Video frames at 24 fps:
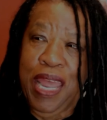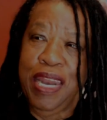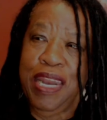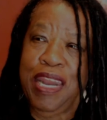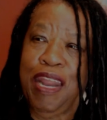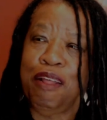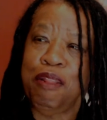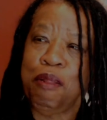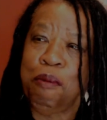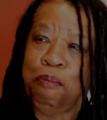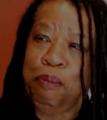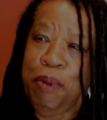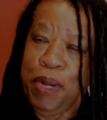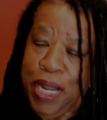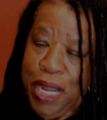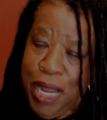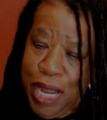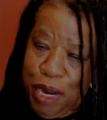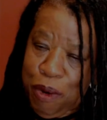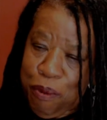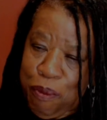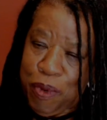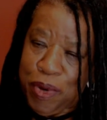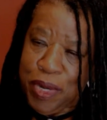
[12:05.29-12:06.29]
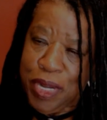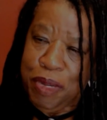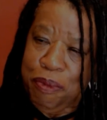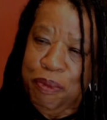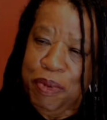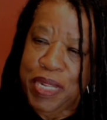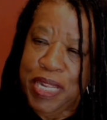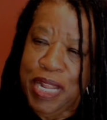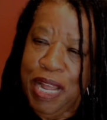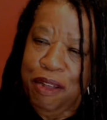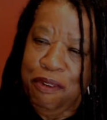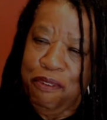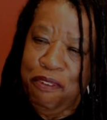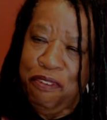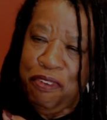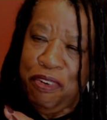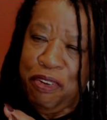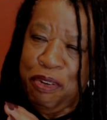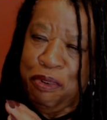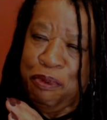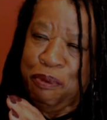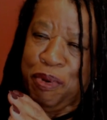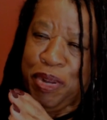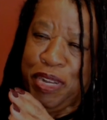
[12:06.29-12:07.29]
Now the plan was was, that,
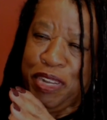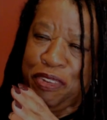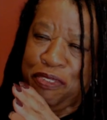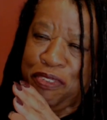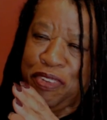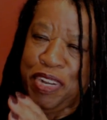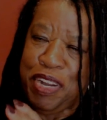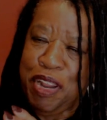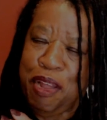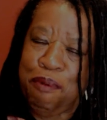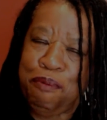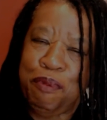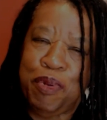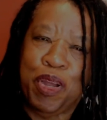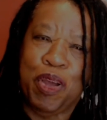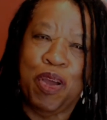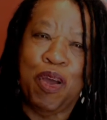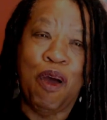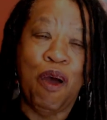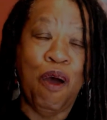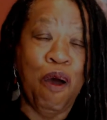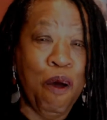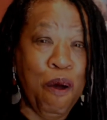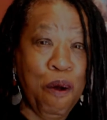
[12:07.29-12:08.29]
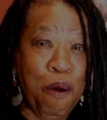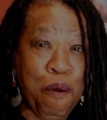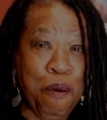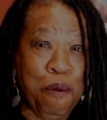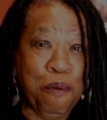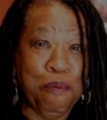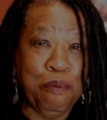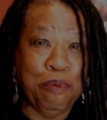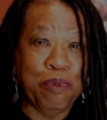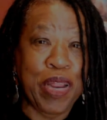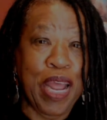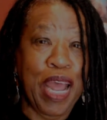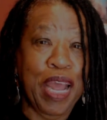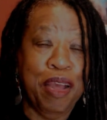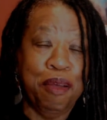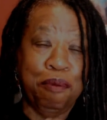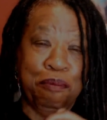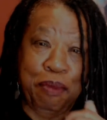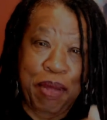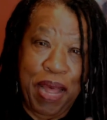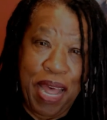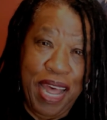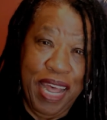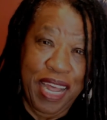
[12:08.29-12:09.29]
was for them to go home, take
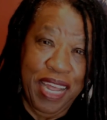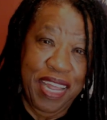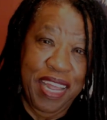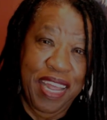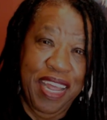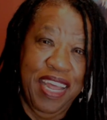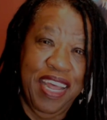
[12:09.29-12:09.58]
it back,